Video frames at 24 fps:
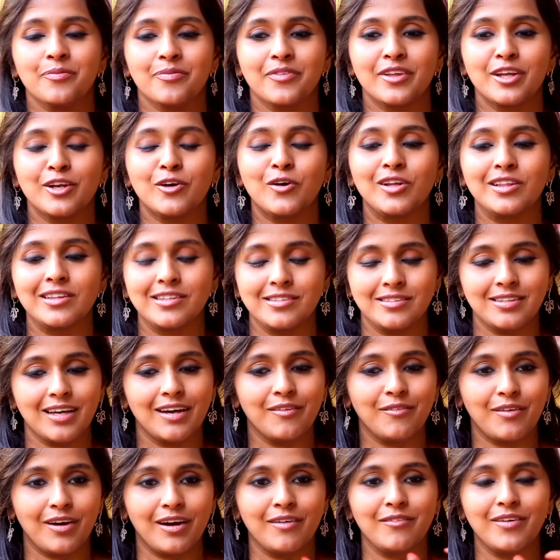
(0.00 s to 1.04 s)
then all this
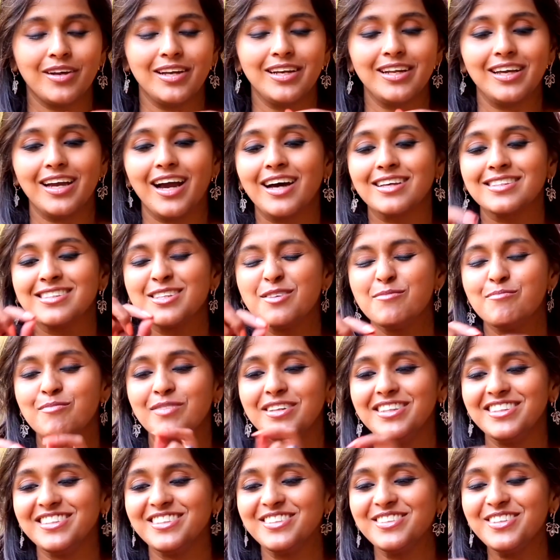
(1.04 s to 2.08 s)
avanni aa
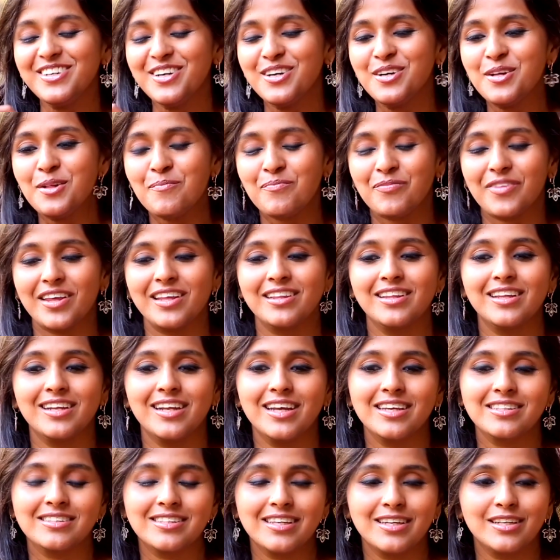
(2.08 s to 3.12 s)
symbols and
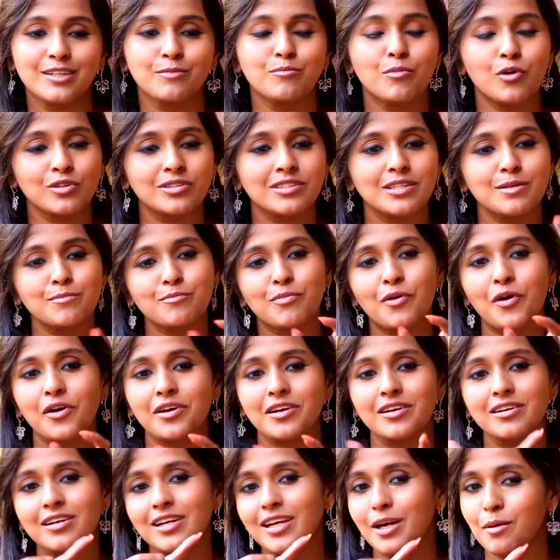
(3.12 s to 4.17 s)
then I said most
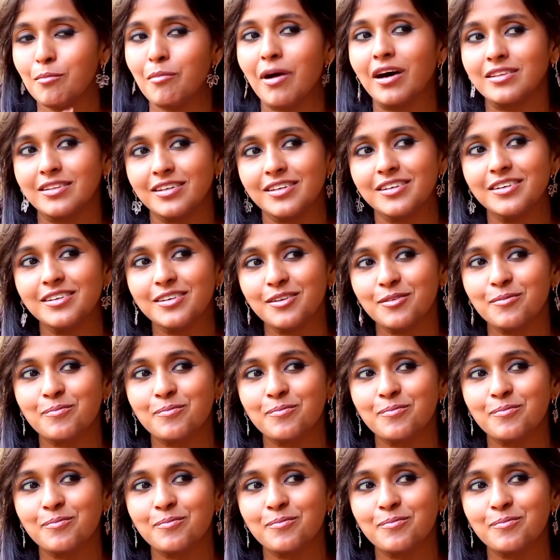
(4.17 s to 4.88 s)
importantly a mother